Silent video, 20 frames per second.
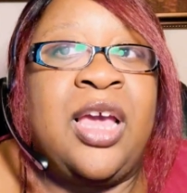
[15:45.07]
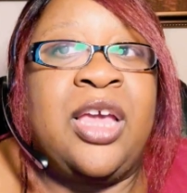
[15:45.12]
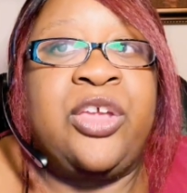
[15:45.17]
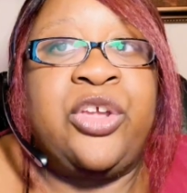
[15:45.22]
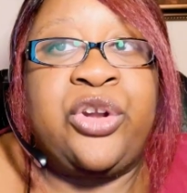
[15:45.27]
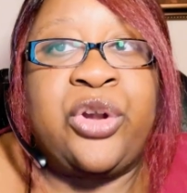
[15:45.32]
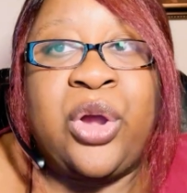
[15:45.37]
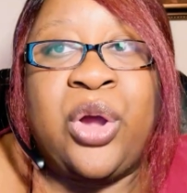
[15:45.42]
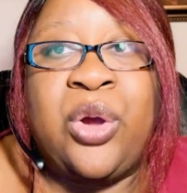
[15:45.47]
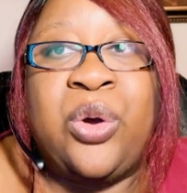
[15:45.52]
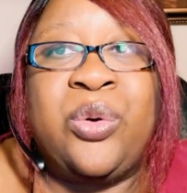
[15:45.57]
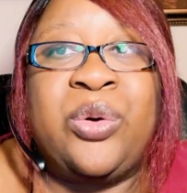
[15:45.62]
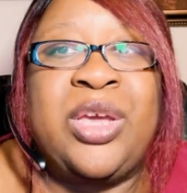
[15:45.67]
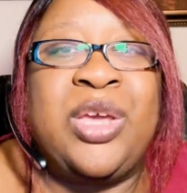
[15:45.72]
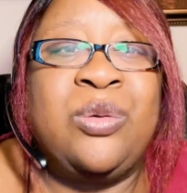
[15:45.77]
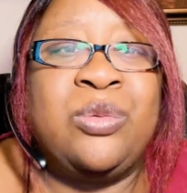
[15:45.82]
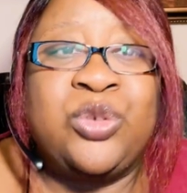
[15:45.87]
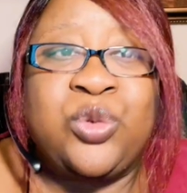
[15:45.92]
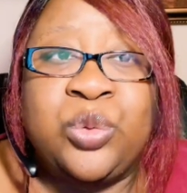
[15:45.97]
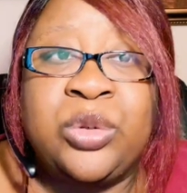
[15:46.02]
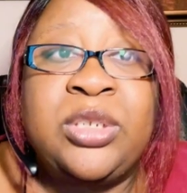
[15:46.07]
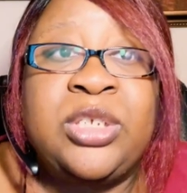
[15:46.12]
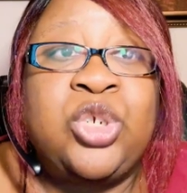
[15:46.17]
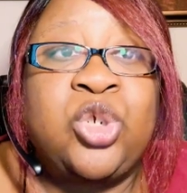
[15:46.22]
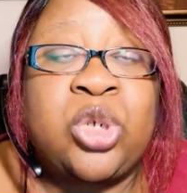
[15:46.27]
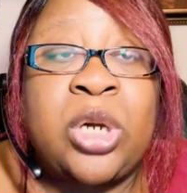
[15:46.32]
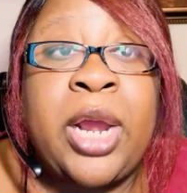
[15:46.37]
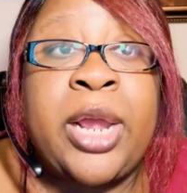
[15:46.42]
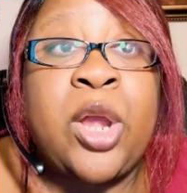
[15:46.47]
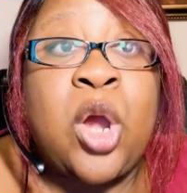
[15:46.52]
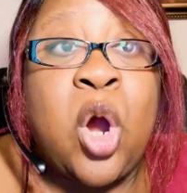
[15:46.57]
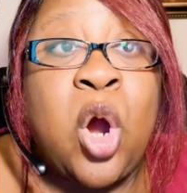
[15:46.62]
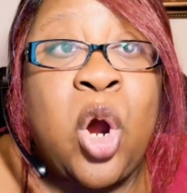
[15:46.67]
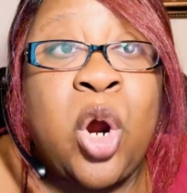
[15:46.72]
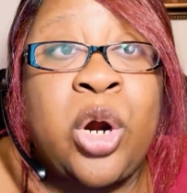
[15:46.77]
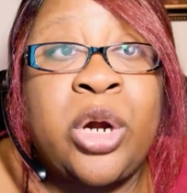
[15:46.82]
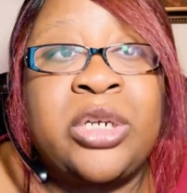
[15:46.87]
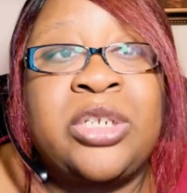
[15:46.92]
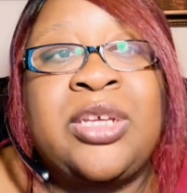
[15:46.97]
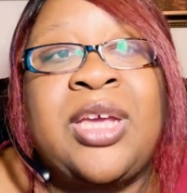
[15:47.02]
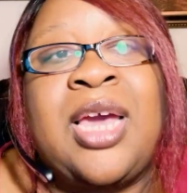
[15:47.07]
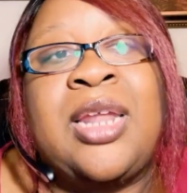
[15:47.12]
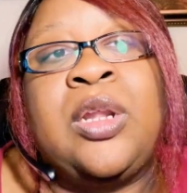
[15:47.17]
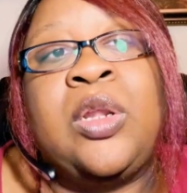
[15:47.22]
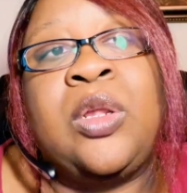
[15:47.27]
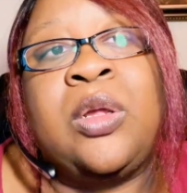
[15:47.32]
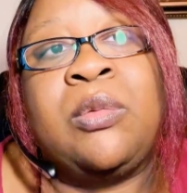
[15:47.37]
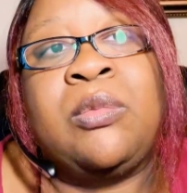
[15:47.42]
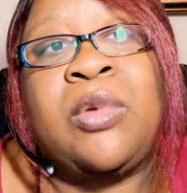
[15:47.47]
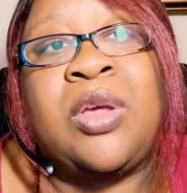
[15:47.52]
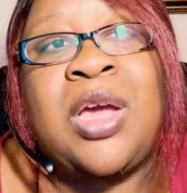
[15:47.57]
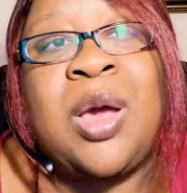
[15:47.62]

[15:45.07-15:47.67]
you know, he was really trying hard to kind of